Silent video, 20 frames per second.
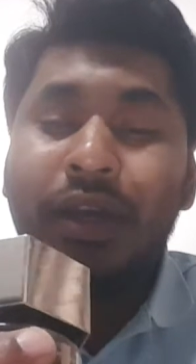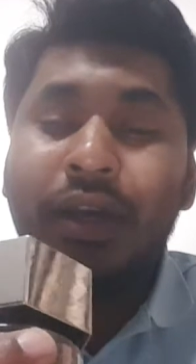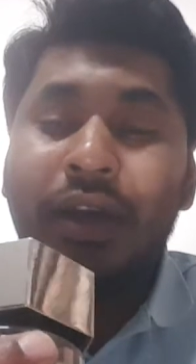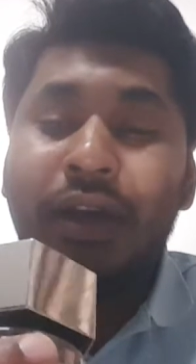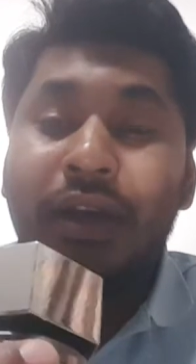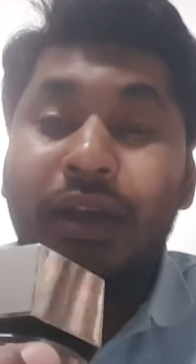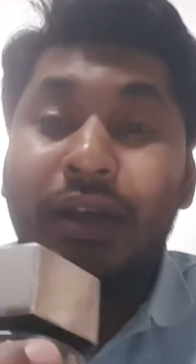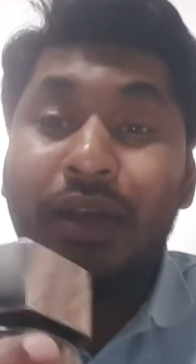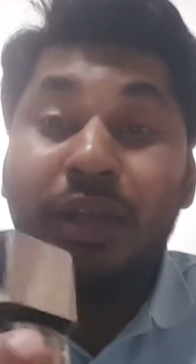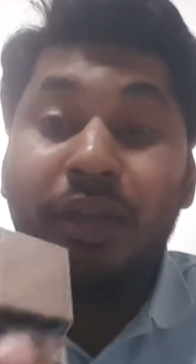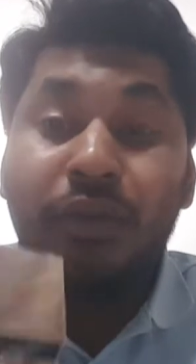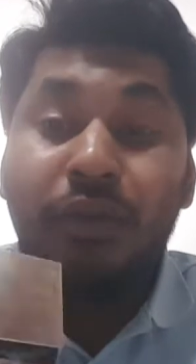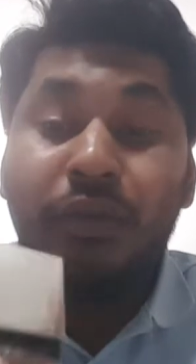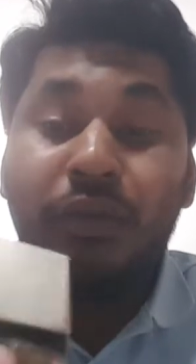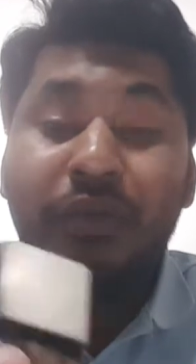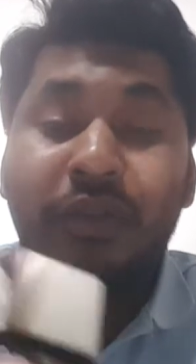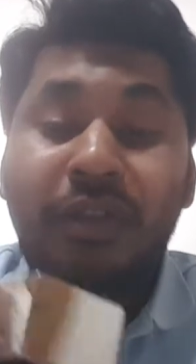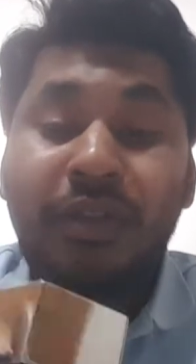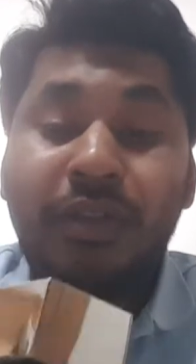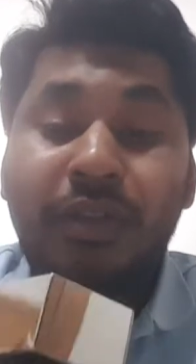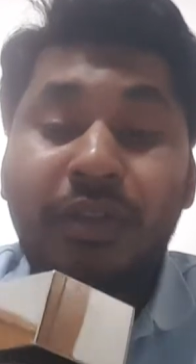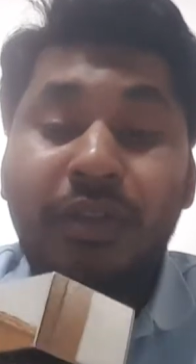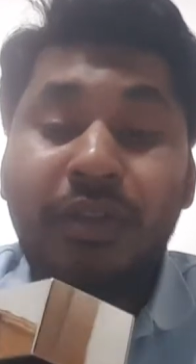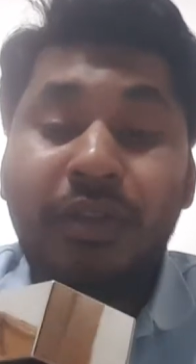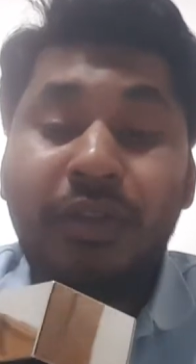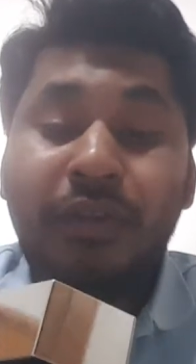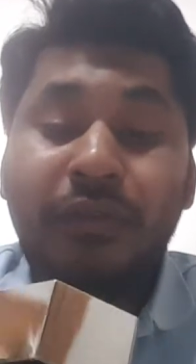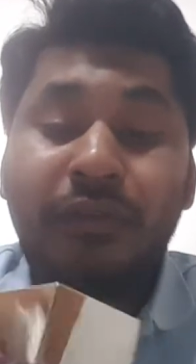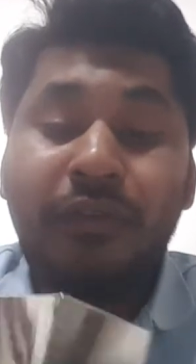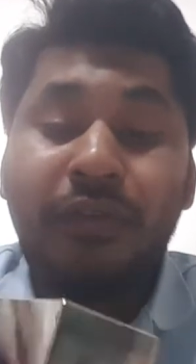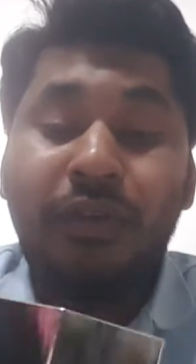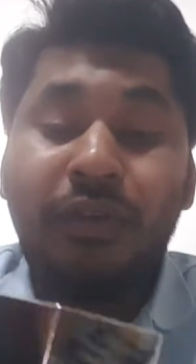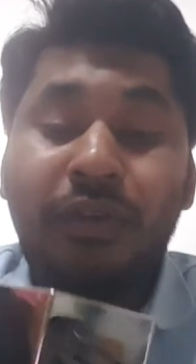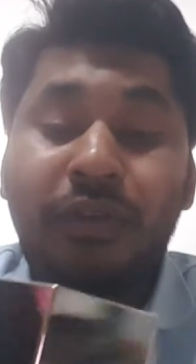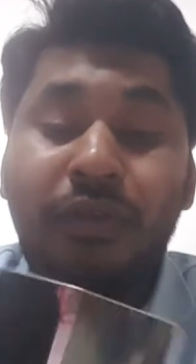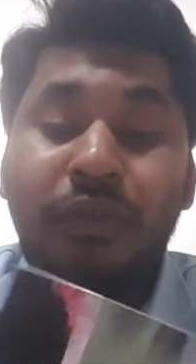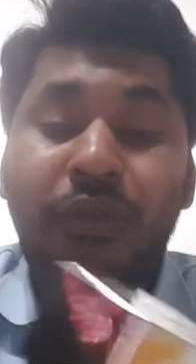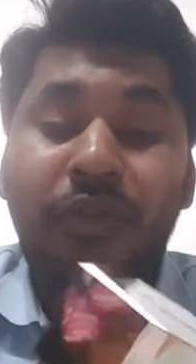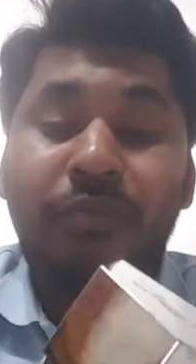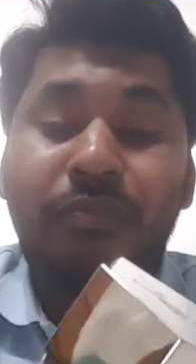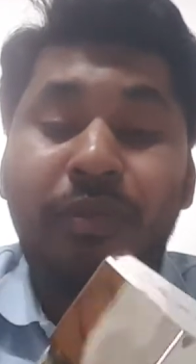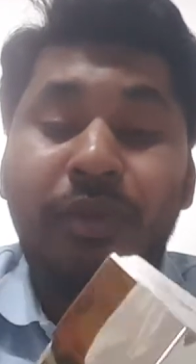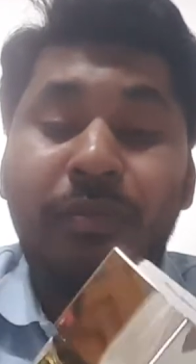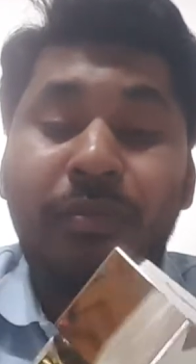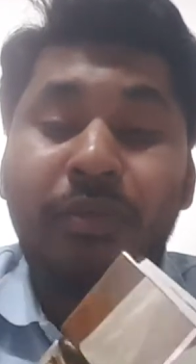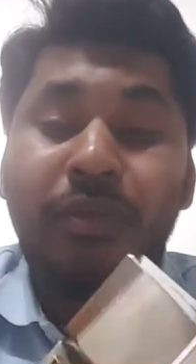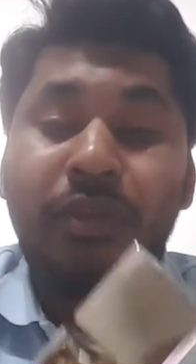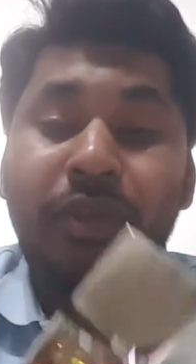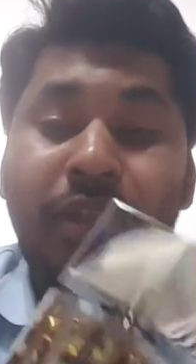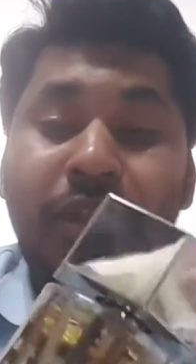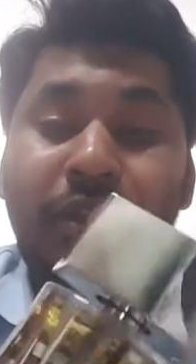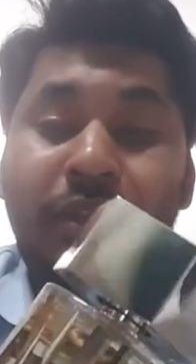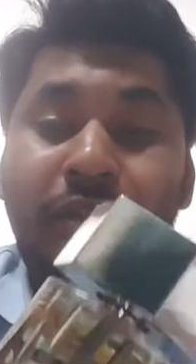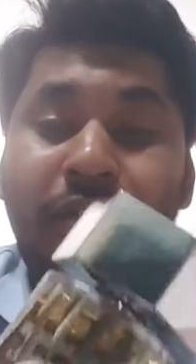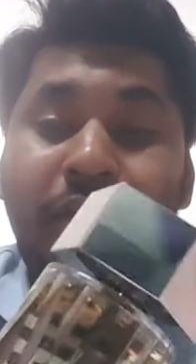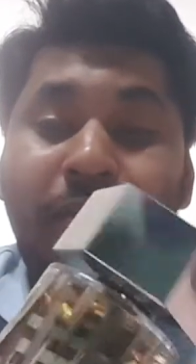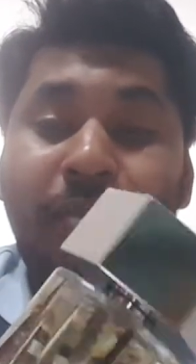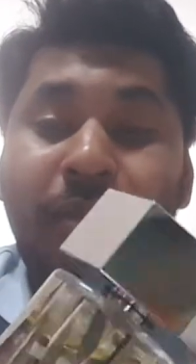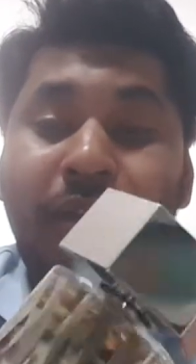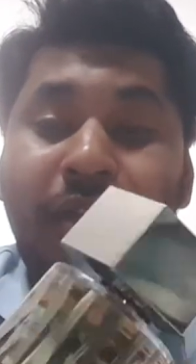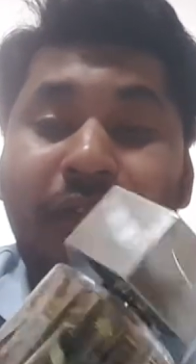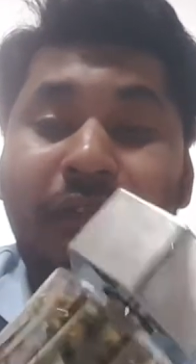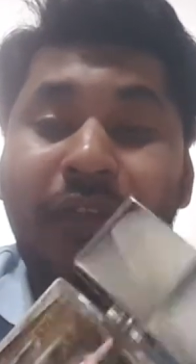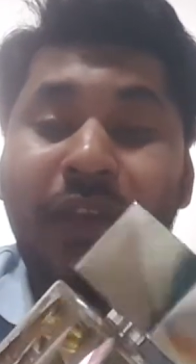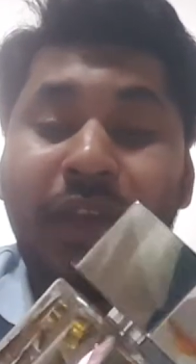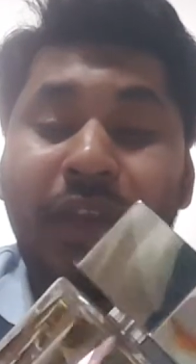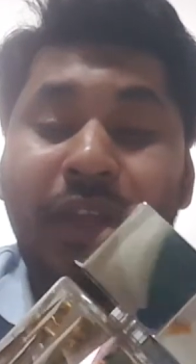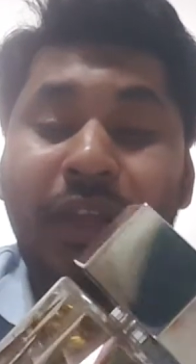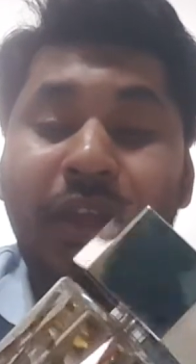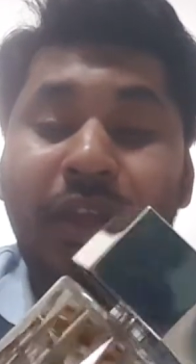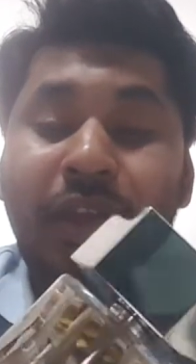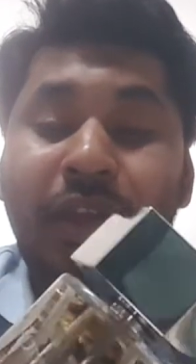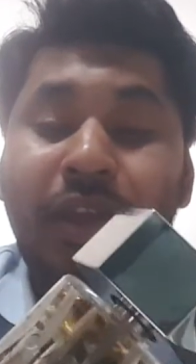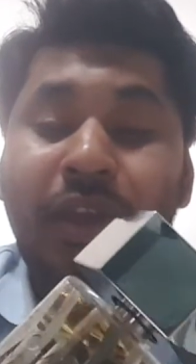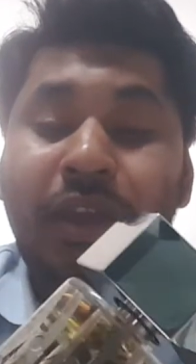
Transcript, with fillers: uh, indoors for those people this is gonna be a very